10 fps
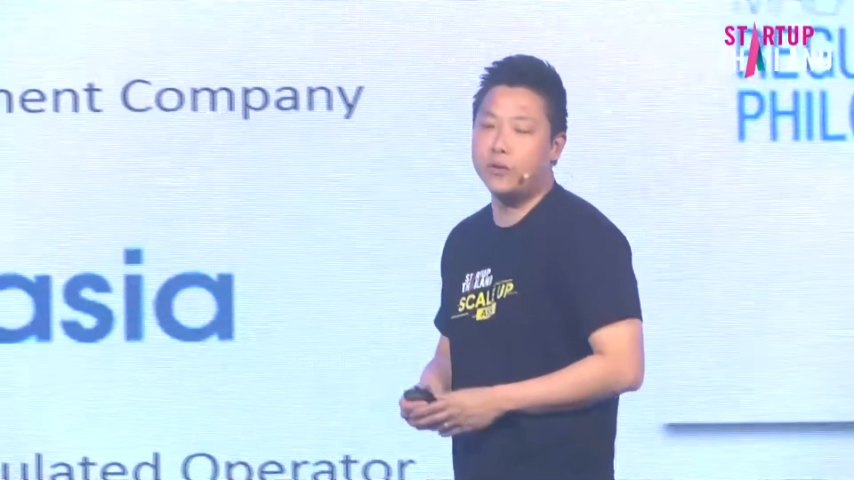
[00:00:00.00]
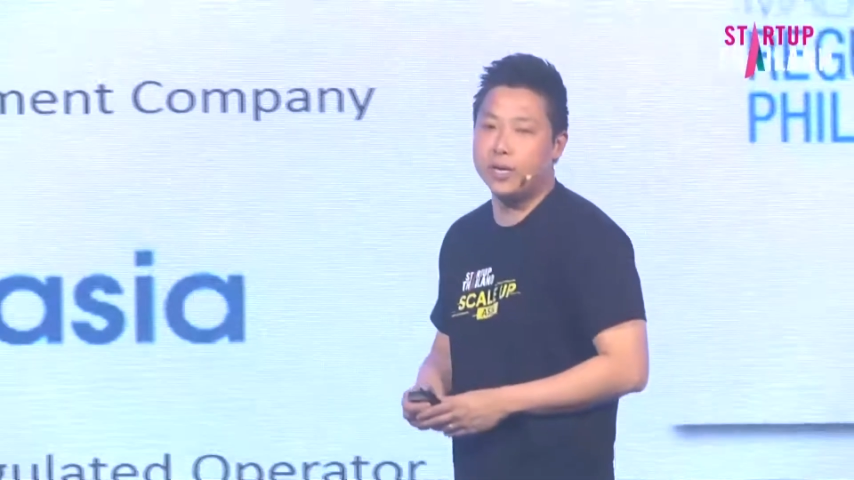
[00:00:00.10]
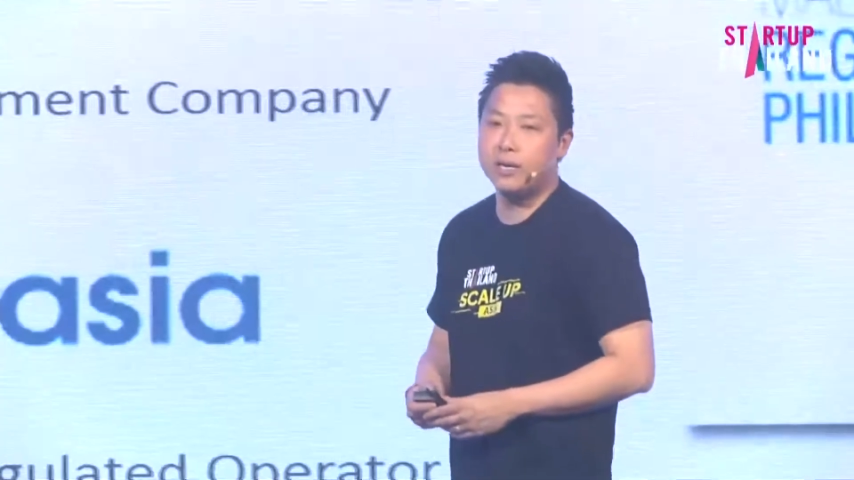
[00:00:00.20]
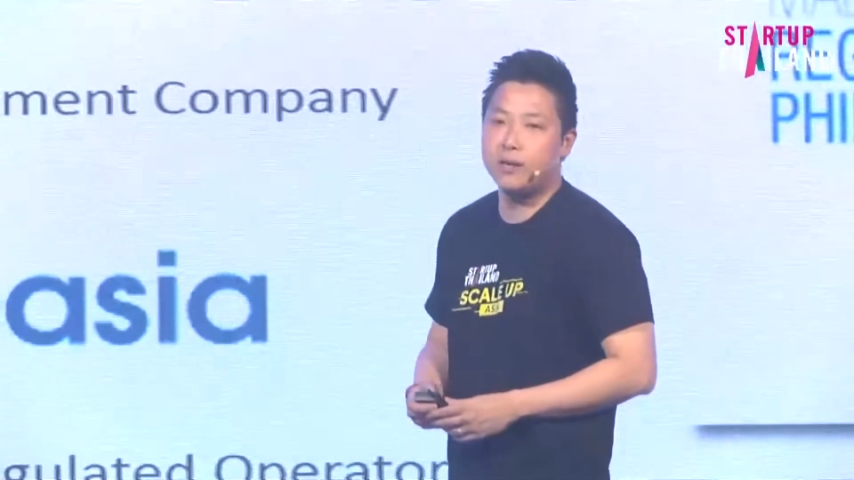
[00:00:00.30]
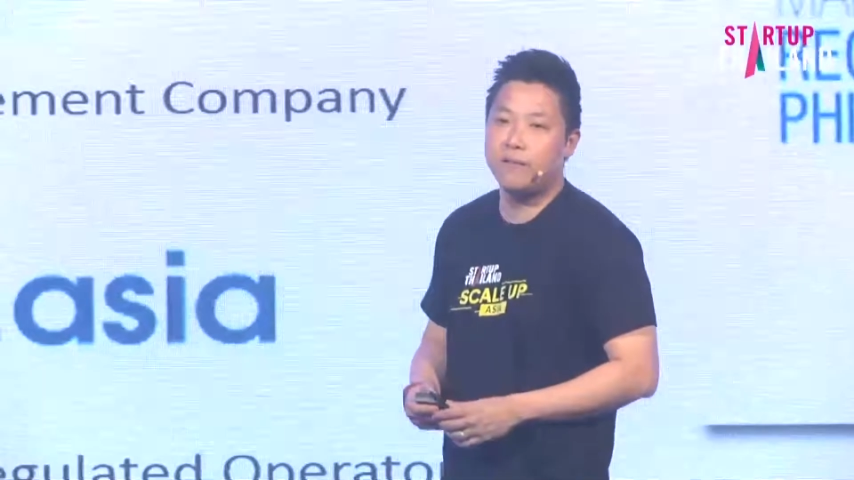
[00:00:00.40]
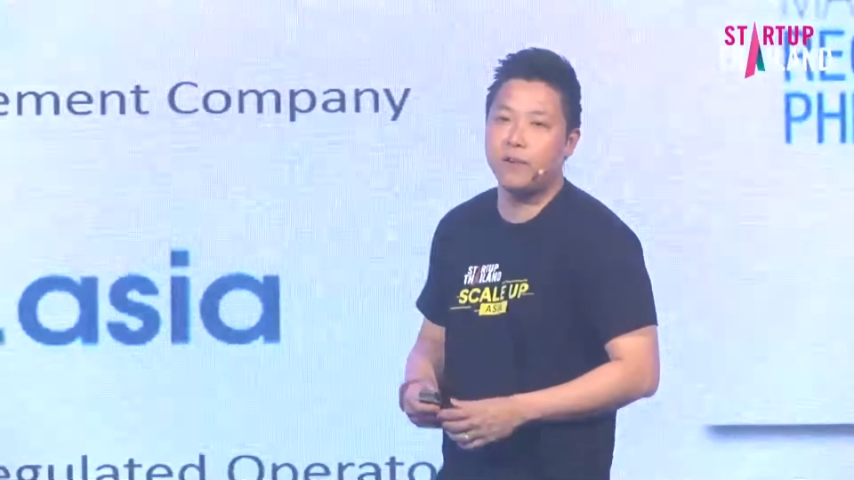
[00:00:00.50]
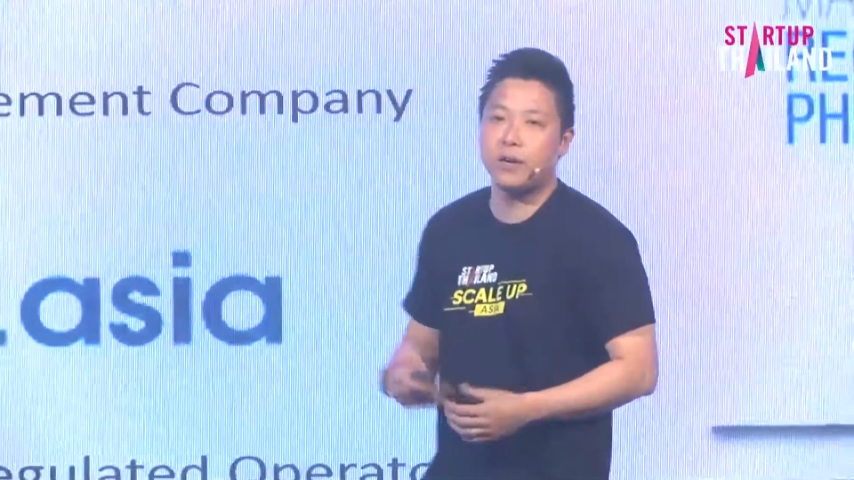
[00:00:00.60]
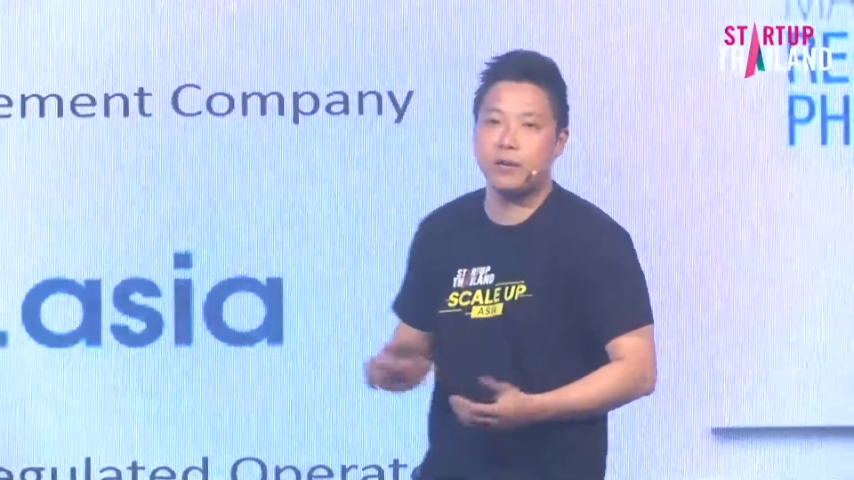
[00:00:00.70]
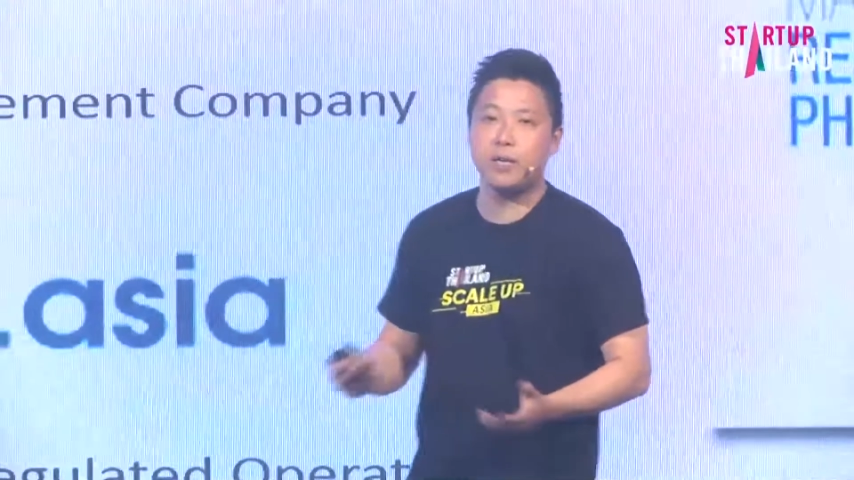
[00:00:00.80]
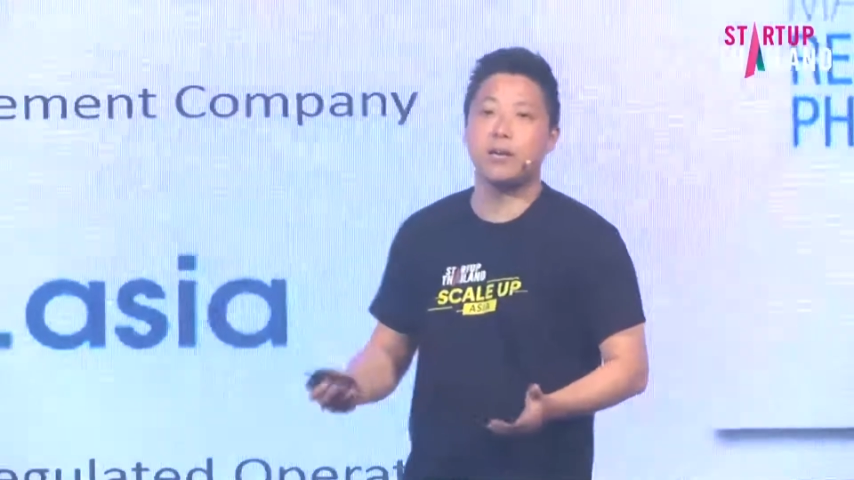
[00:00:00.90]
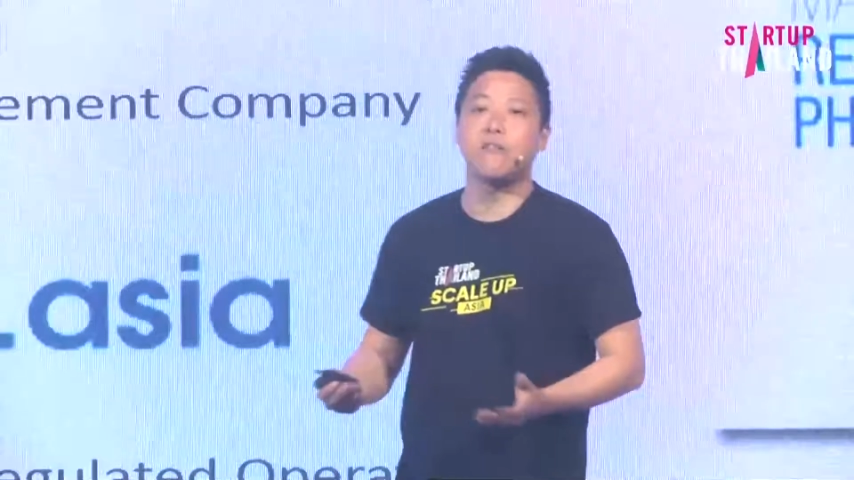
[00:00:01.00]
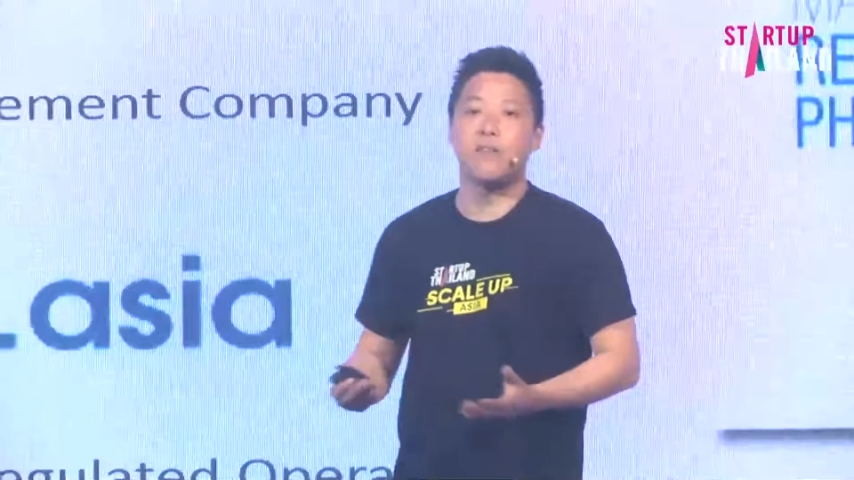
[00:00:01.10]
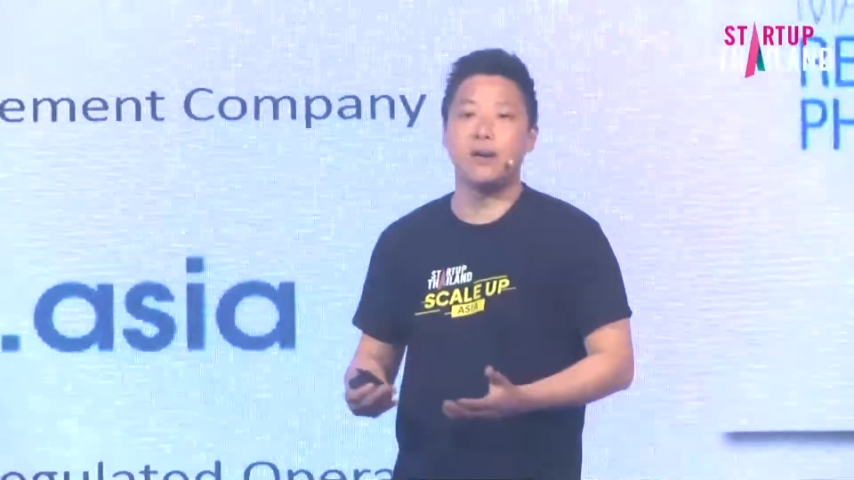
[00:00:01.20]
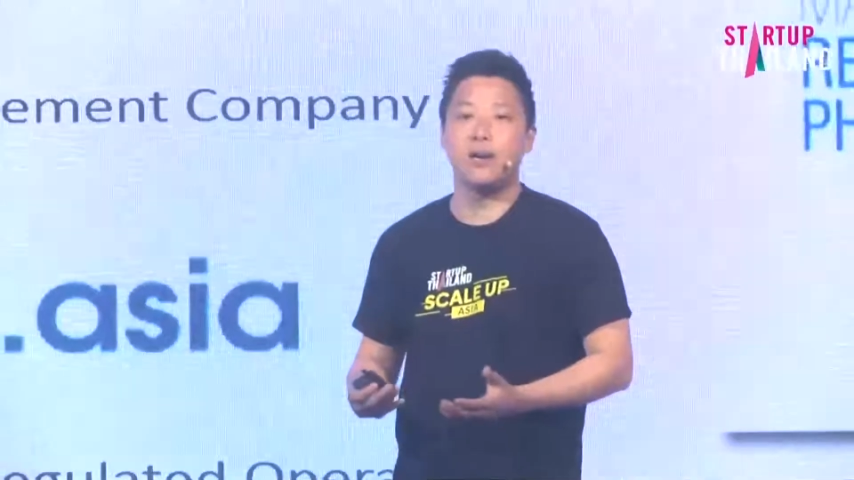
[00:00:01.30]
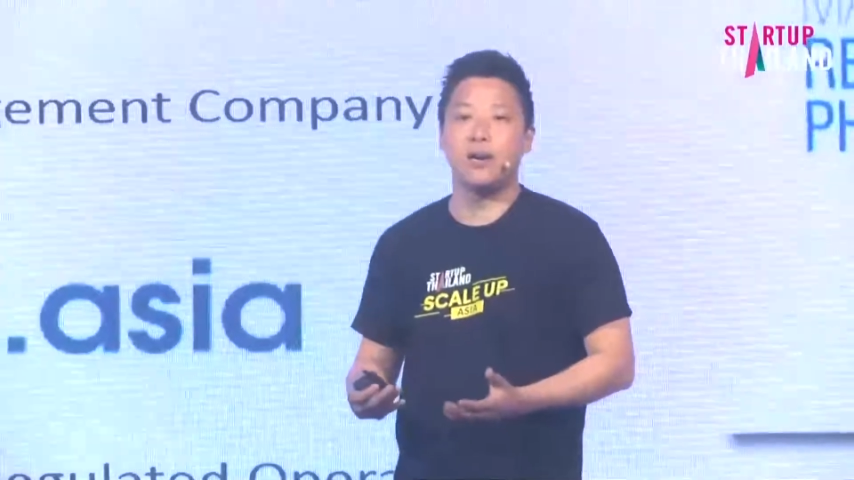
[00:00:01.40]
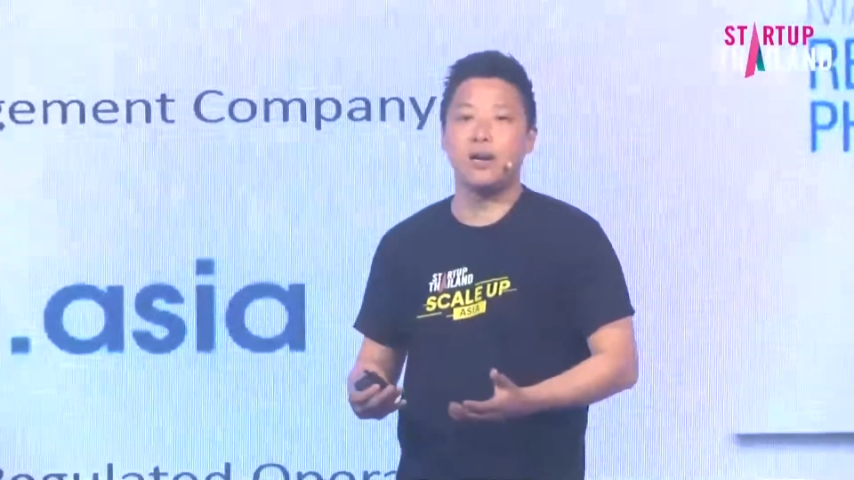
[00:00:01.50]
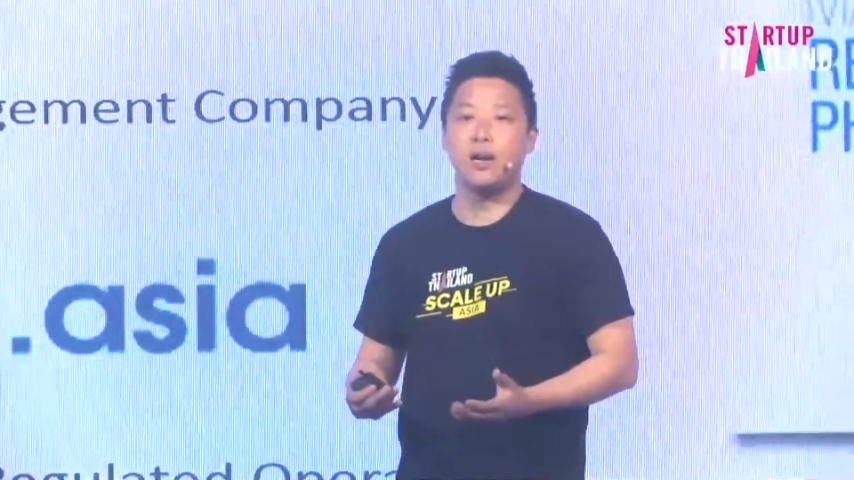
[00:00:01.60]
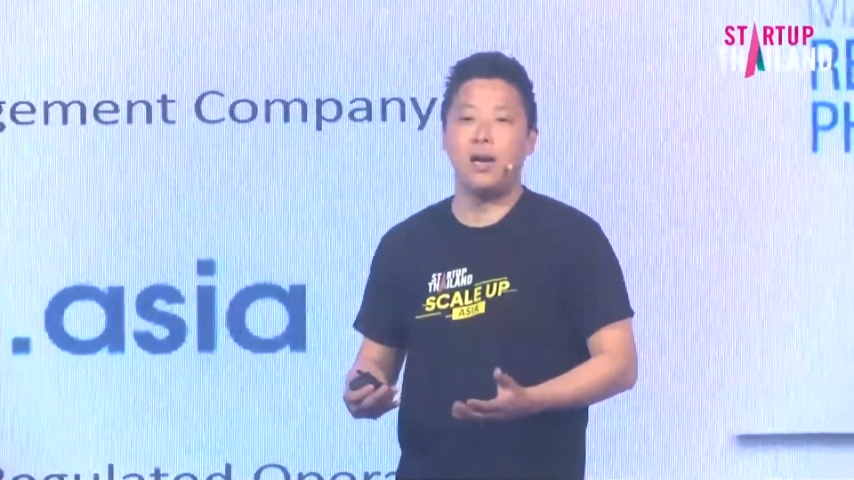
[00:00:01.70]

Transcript: holders for equity crowdfunding.